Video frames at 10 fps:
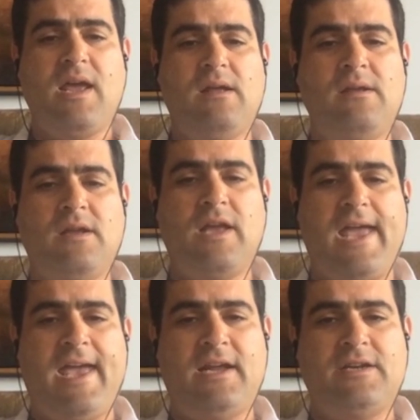
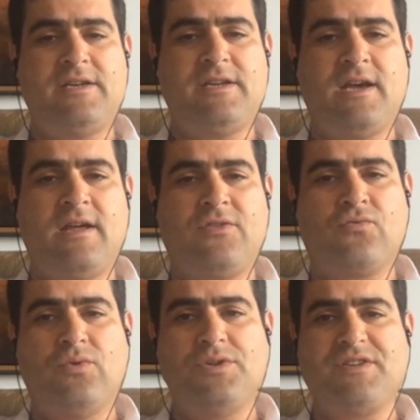And the
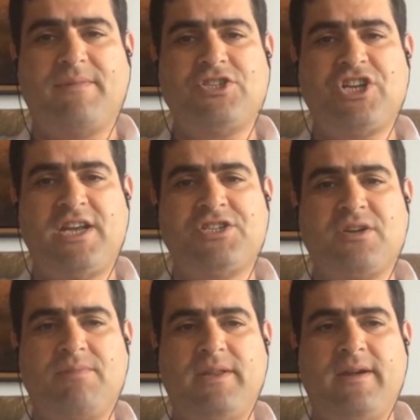rules have been changed
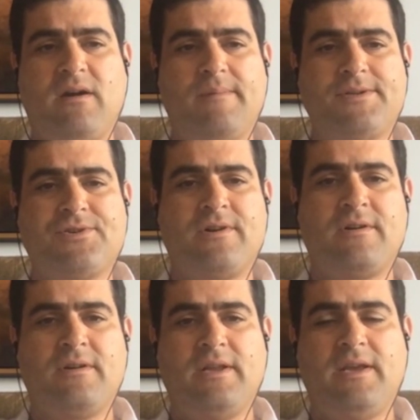completely
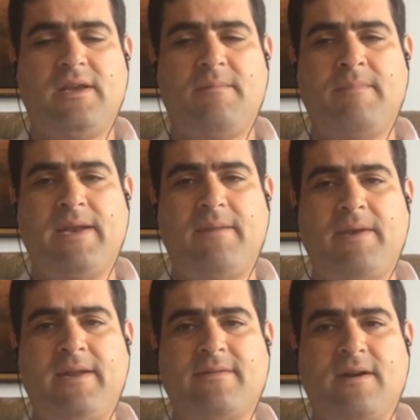arbitrarily many,
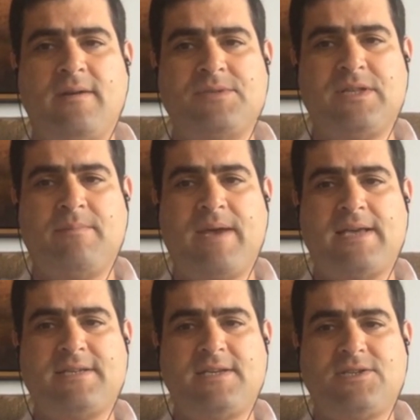many times in the
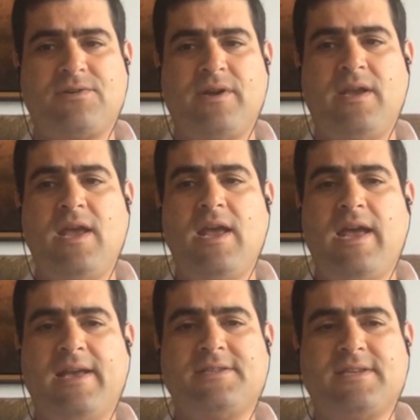past history,
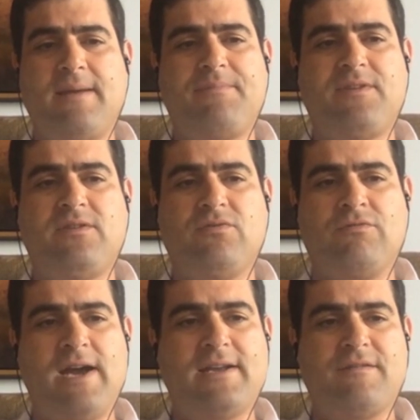except to
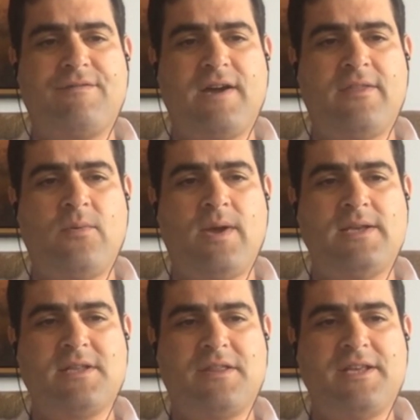rectify the
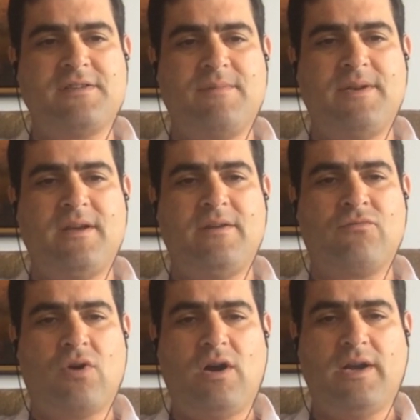ways that things have been done
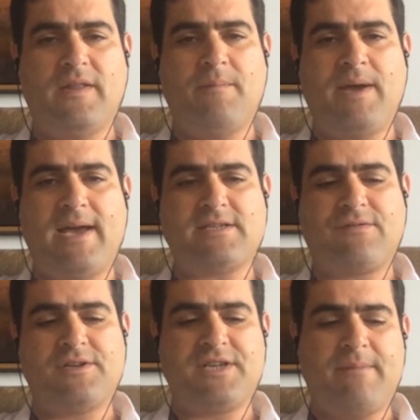wrong in the past.
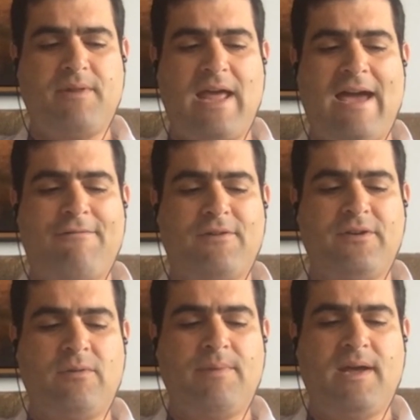For example, Alfred
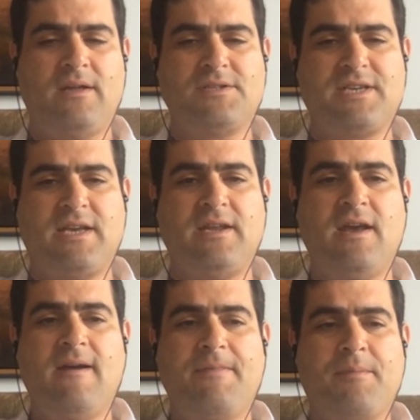Nobel said
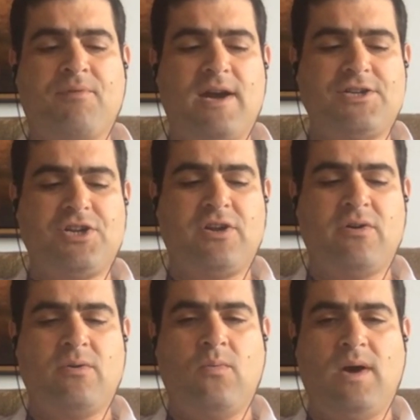the prize should go
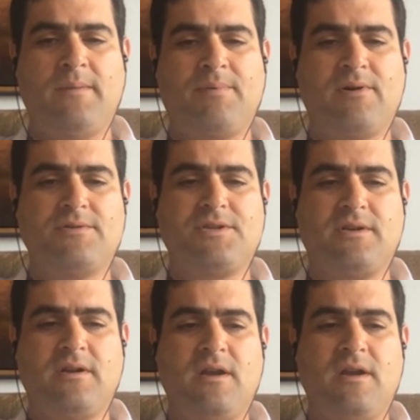to one person.